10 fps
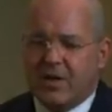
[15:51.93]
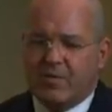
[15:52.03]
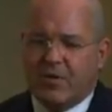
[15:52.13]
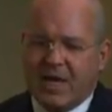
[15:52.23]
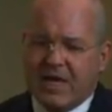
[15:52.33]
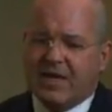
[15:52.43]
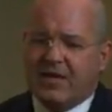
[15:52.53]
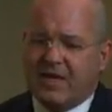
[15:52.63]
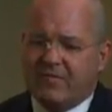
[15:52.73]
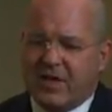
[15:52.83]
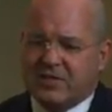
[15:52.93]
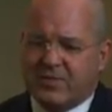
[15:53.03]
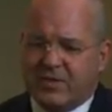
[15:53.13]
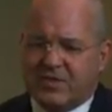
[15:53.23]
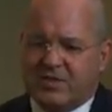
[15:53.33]
but making the
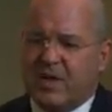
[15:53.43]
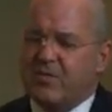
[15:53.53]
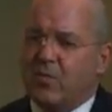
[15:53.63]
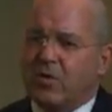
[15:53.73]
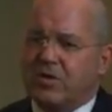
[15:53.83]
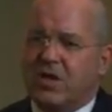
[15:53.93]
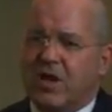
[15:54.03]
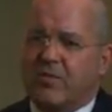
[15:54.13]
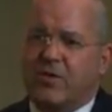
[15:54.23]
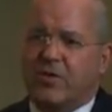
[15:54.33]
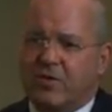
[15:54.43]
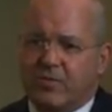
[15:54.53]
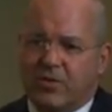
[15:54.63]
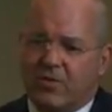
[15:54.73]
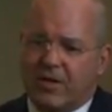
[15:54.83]
investment to spend more time with your
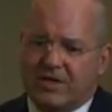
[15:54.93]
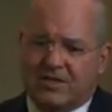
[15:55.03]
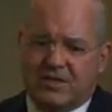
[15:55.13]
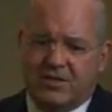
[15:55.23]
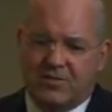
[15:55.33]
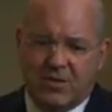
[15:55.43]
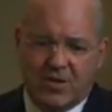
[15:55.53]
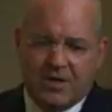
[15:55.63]
employees, to